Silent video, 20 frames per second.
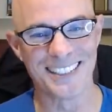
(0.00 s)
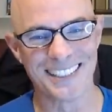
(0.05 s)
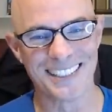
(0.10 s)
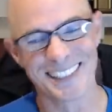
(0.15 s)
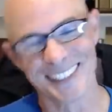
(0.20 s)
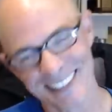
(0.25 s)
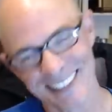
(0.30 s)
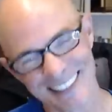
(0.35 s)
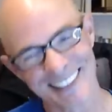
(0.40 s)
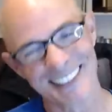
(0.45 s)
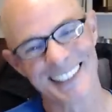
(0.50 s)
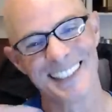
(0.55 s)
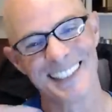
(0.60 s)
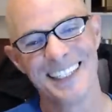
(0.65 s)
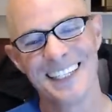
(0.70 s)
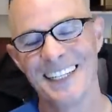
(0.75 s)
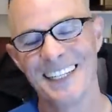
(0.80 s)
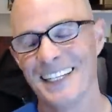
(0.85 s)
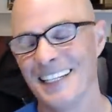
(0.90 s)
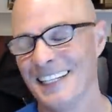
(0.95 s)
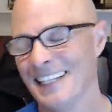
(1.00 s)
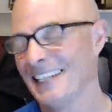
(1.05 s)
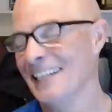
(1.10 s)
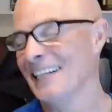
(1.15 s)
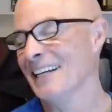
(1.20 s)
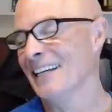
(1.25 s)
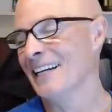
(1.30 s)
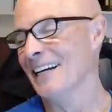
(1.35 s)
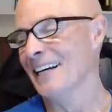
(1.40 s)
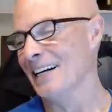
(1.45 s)

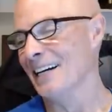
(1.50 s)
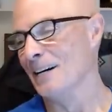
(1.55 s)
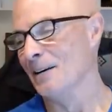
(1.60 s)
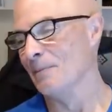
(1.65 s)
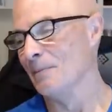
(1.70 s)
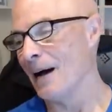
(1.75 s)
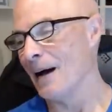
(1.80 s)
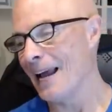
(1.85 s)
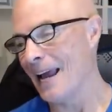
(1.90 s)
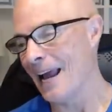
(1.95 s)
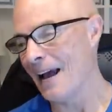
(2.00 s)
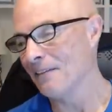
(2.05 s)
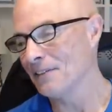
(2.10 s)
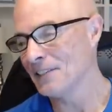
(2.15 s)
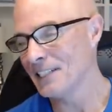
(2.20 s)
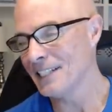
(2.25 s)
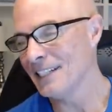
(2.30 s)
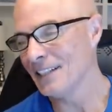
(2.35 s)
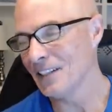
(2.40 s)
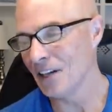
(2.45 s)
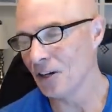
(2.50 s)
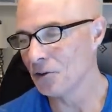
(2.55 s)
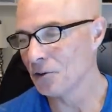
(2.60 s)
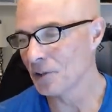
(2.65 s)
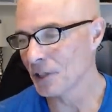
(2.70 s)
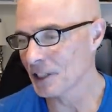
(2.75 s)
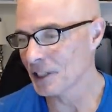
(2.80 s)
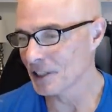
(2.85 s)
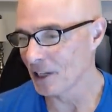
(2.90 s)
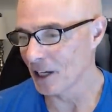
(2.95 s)
um, I have seen
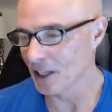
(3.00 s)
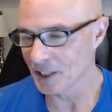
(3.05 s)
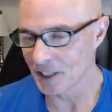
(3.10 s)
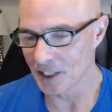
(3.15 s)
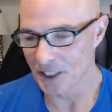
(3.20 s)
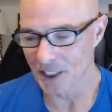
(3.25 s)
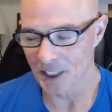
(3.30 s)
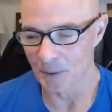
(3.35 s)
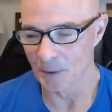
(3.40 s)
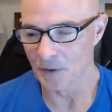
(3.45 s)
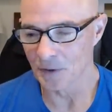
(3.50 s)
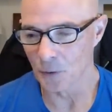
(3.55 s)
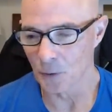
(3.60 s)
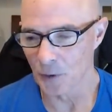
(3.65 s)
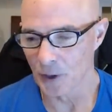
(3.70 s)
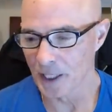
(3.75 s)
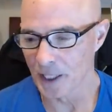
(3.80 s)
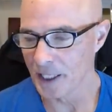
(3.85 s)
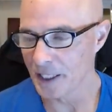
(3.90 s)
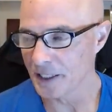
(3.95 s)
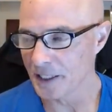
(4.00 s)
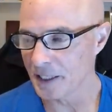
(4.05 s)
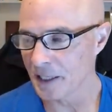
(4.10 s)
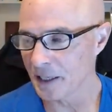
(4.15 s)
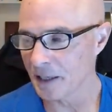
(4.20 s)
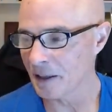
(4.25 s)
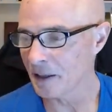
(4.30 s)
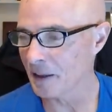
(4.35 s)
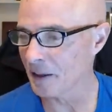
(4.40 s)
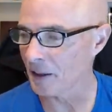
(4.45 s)
other exhaust systems for these
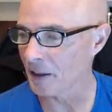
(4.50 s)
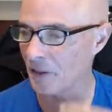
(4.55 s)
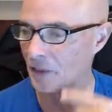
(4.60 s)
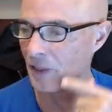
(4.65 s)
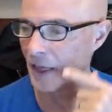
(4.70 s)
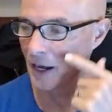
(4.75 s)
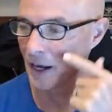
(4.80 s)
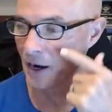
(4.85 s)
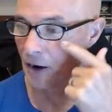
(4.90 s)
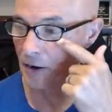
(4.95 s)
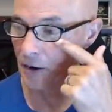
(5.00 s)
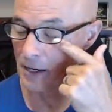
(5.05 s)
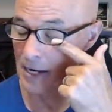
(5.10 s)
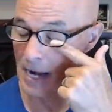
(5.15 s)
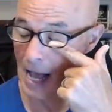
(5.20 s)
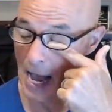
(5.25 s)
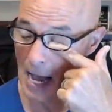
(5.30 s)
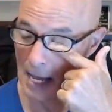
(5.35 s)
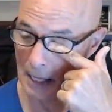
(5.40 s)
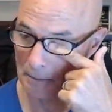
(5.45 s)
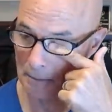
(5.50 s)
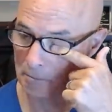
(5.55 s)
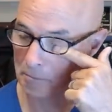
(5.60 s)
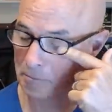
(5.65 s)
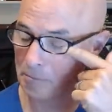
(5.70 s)
that are not